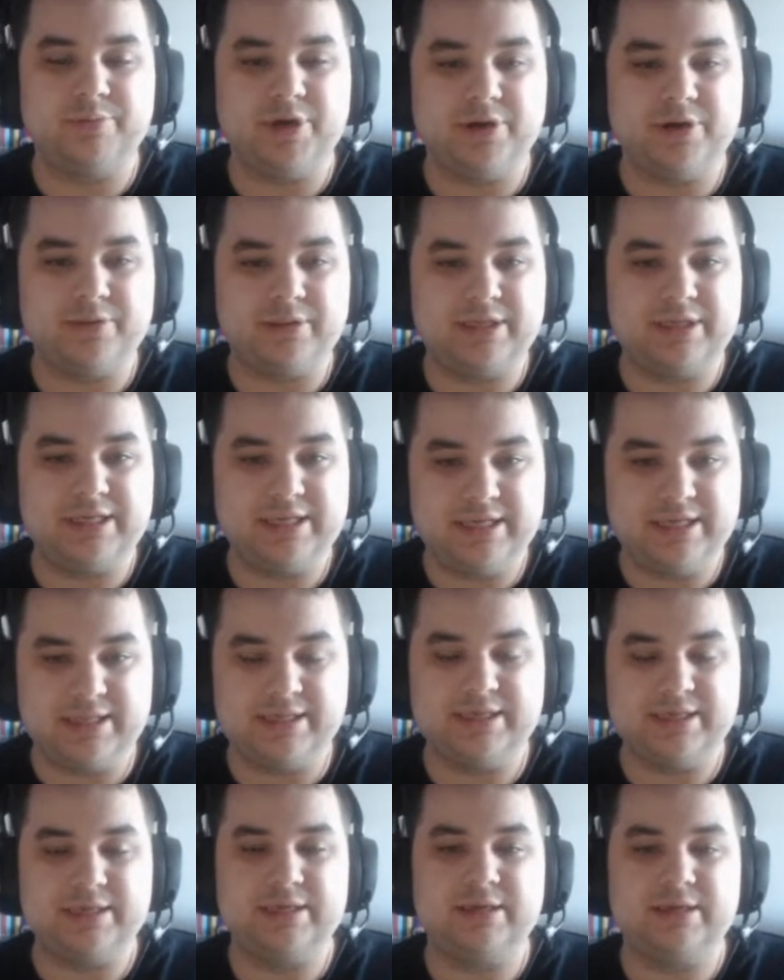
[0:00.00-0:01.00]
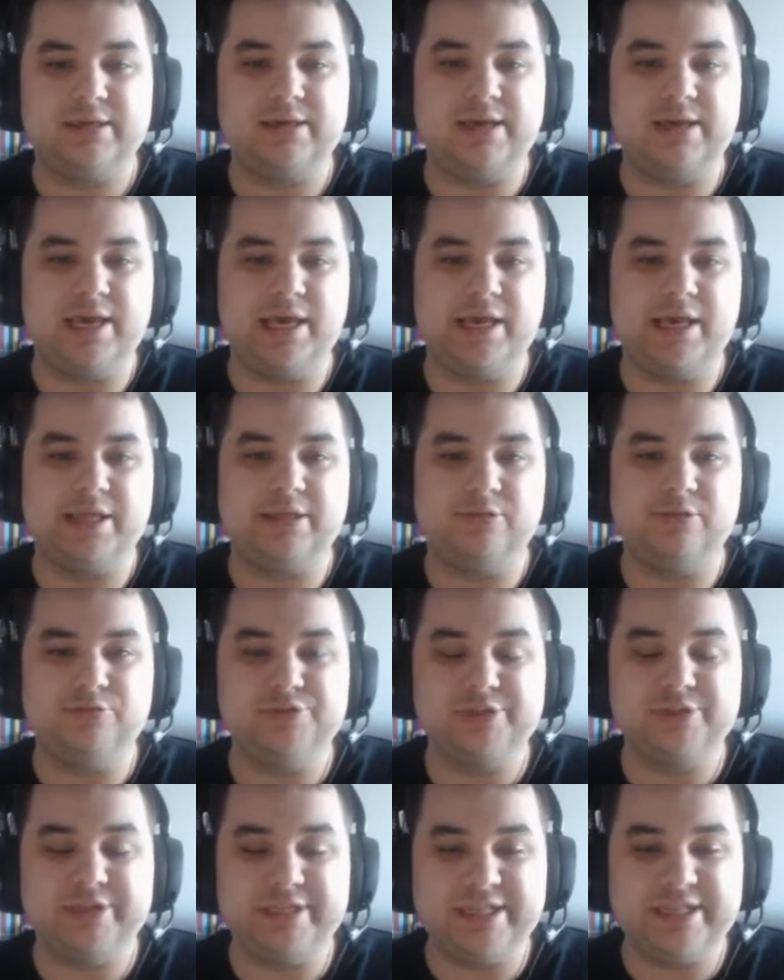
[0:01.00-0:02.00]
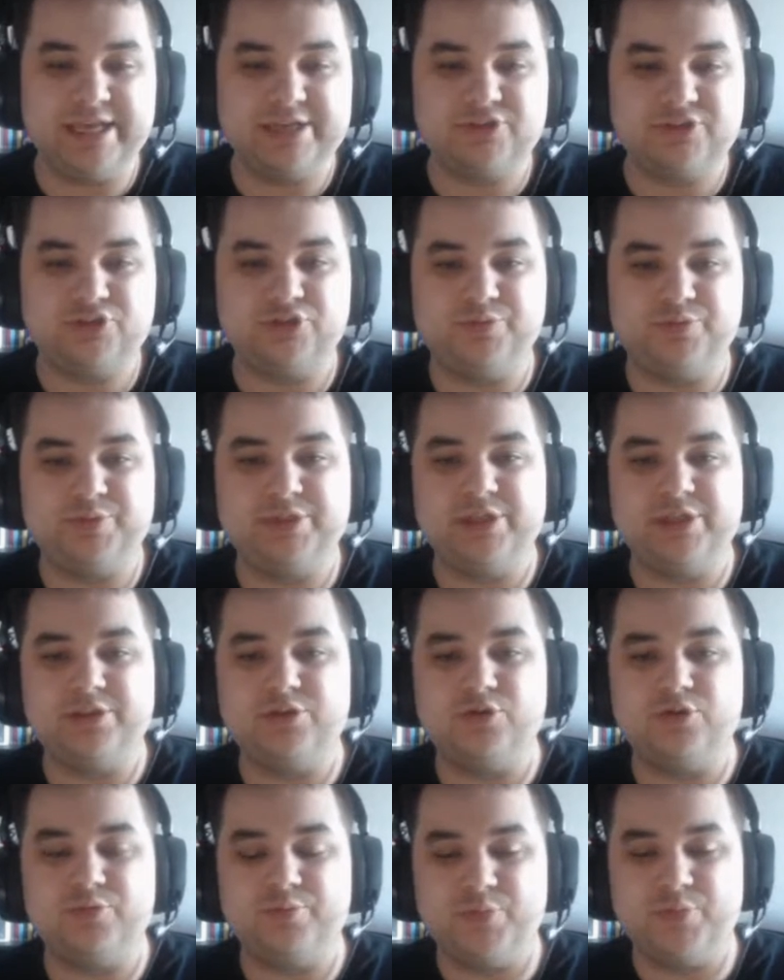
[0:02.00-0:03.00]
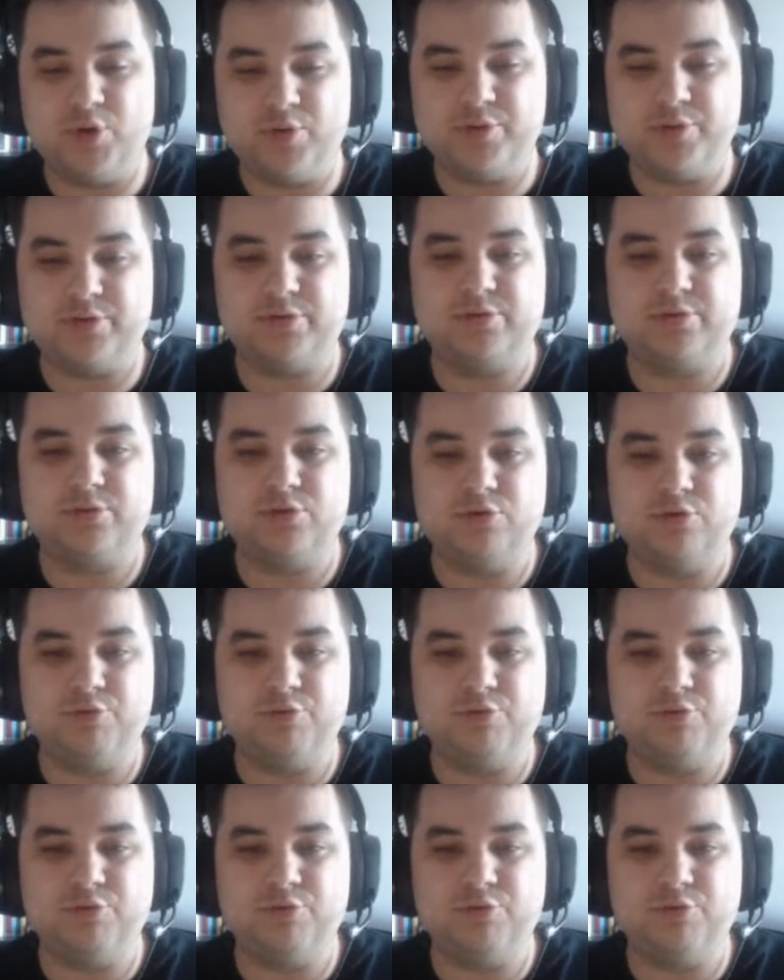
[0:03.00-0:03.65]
about healing and losing less troops than your opponent,